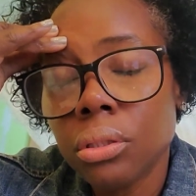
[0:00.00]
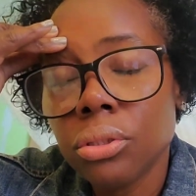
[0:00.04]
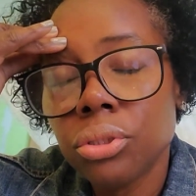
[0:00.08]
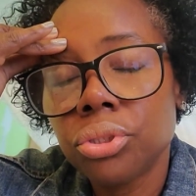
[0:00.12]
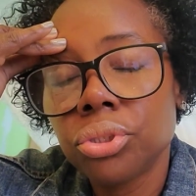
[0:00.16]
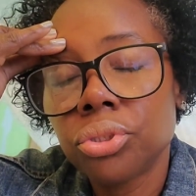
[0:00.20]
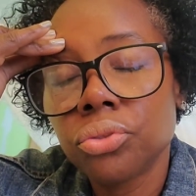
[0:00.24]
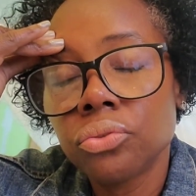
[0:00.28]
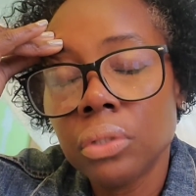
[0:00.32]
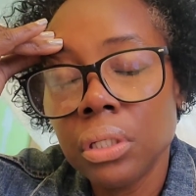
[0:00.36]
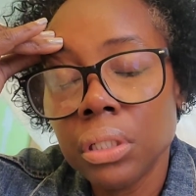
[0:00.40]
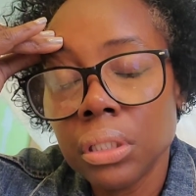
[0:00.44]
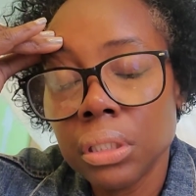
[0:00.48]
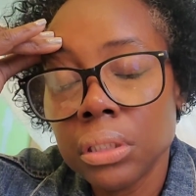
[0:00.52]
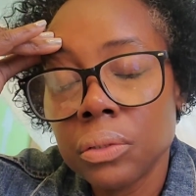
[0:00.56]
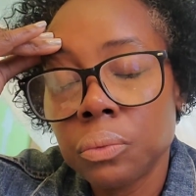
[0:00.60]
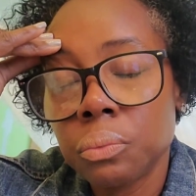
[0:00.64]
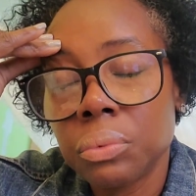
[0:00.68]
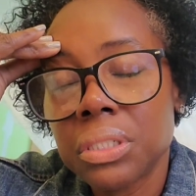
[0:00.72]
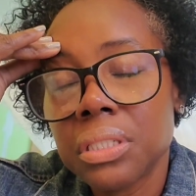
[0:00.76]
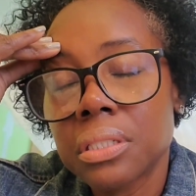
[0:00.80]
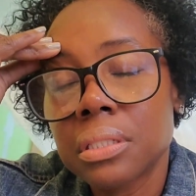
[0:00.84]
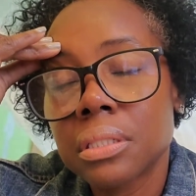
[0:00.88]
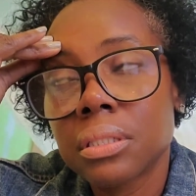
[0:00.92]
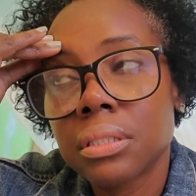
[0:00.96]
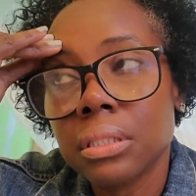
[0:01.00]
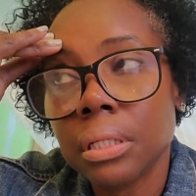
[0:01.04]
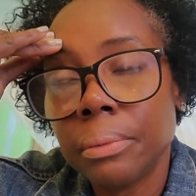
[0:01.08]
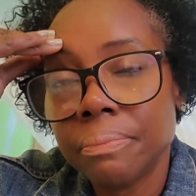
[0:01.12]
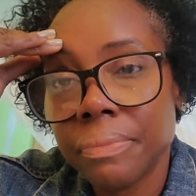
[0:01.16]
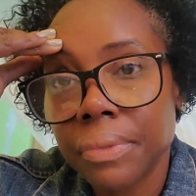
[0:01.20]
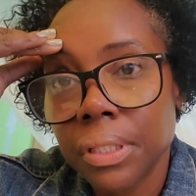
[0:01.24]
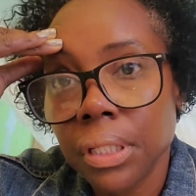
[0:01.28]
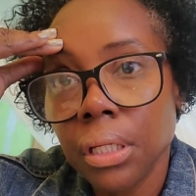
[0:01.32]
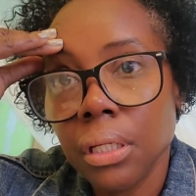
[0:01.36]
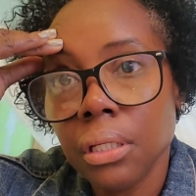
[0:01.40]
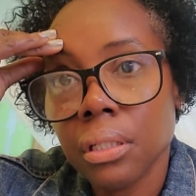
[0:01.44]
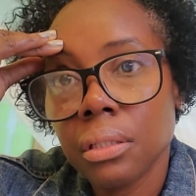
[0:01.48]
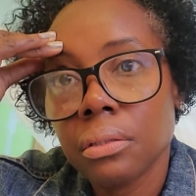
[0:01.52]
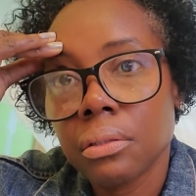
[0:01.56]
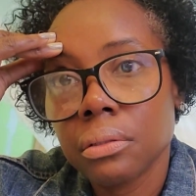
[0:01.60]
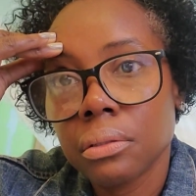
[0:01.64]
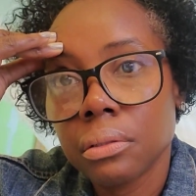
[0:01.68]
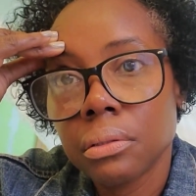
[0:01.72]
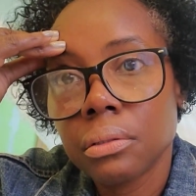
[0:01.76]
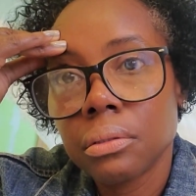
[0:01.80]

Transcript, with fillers: struggling with something.